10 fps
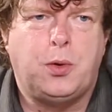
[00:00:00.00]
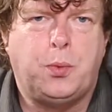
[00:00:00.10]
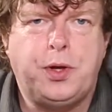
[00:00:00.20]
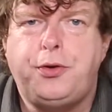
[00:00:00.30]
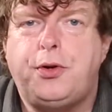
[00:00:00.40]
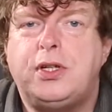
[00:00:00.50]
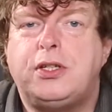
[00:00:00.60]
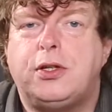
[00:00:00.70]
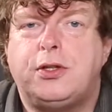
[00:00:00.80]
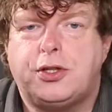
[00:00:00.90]
With your
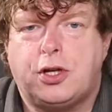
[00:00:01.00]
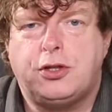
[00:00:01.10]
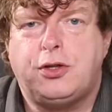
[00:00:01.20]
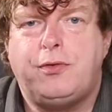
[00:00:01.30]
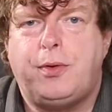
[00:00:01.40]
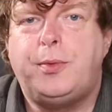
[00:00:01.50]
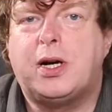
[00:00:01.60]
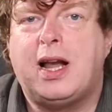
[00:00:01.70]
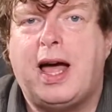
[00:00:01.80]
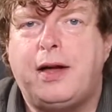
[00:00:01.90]
initial discussion from
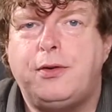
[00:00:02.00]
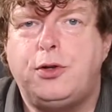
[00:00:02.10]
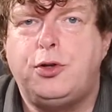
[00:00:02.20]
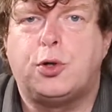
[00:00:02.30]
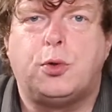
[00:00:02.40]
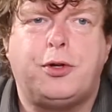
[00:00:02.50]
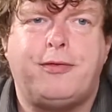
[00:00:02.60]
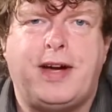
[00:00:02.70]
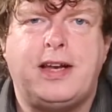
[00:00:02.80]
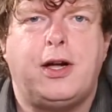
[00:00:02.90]
your client, you're going
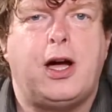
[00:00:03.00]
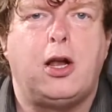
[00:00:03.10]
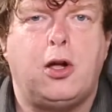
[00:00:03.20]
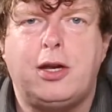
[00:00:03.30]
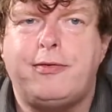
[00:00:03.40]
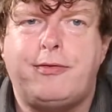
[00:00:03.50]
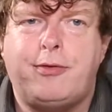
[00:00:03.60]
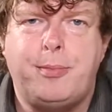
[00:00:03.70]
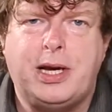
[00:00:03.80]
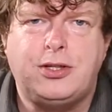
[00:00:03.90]
to find out a lot of
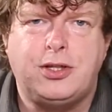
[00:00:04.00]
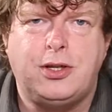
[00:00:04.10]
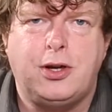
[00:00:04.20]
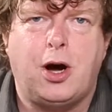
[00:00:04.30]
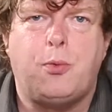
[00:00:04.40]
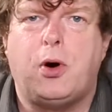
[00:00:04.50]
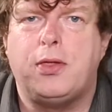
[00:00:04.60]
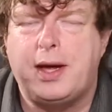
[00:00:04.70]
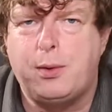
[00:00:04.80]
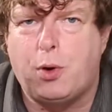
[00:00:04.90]
information of
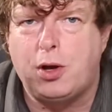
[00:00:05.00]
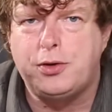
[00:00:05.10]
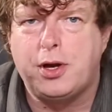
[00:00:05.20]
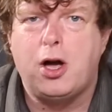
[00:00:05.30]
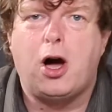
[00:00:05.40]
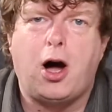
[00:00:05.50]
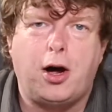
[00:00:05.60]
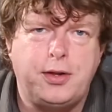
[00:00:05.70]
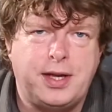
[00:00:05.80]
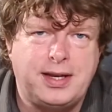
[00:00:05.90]
what they want,
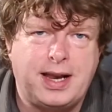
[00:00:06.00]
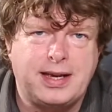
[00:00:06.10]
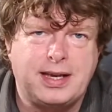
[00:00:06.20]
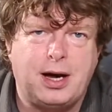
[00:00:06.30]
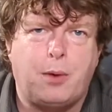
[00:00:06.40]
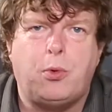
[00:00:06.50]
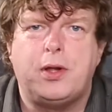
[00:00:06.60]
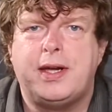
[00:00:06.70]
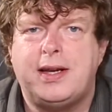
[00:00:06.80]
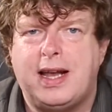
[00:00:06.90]
how they'd like it, and
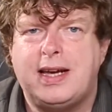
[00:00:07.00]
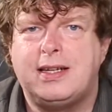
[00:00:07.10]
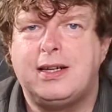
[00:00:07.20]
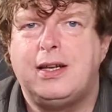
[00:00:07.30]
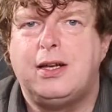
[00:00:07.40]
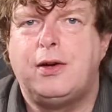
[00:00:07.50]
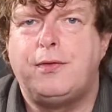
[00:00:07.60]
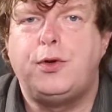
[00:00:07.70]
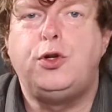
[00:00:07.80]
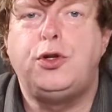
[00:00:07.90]
what they'd like
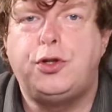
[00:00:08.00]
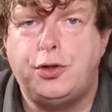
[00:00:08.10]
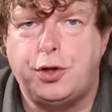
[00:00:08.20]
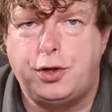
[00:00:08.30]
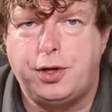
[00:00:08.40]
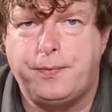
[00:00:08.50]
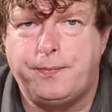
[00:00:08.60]
for you to do.